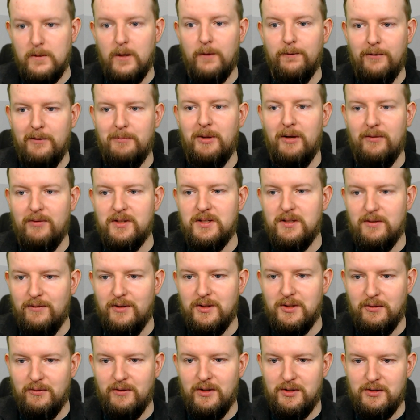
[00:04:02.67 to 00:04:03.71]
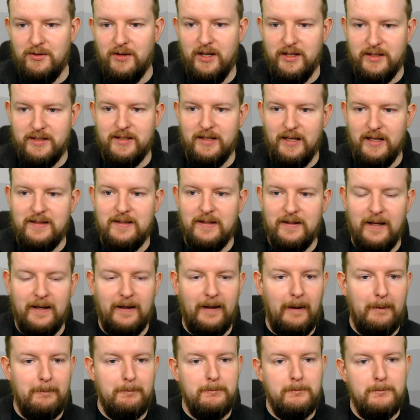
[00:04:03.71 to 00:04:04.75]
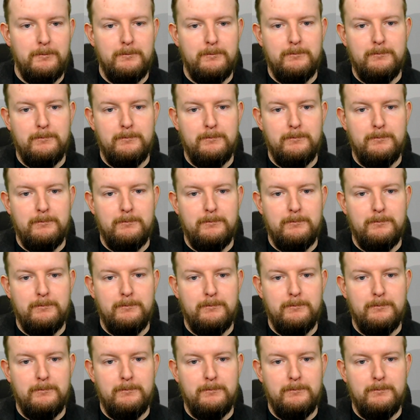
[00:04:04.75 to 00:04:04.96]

No, flip-off is an official feature. It's in that game.